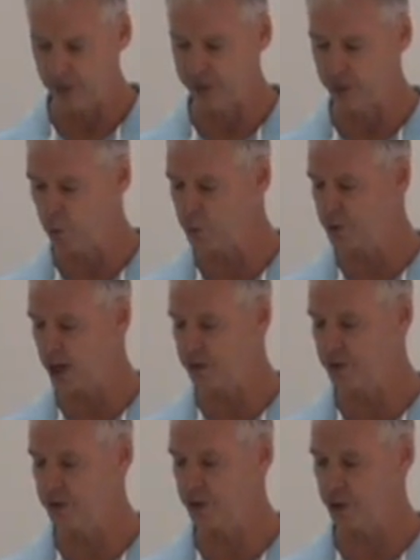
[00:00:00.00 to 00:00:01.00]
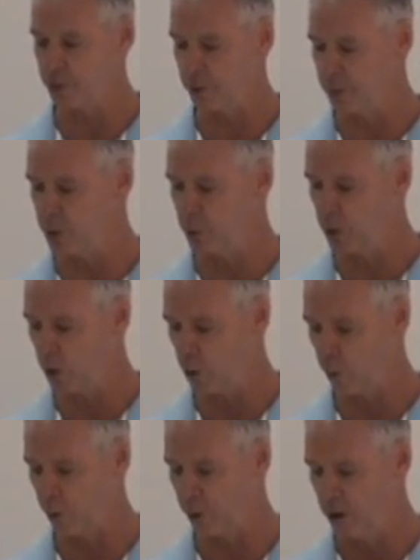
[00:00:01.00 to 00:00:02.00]
that those sections of the Criminal
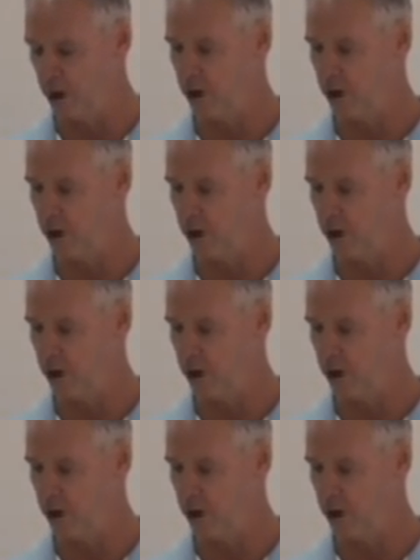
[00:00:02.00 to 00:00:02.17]
Code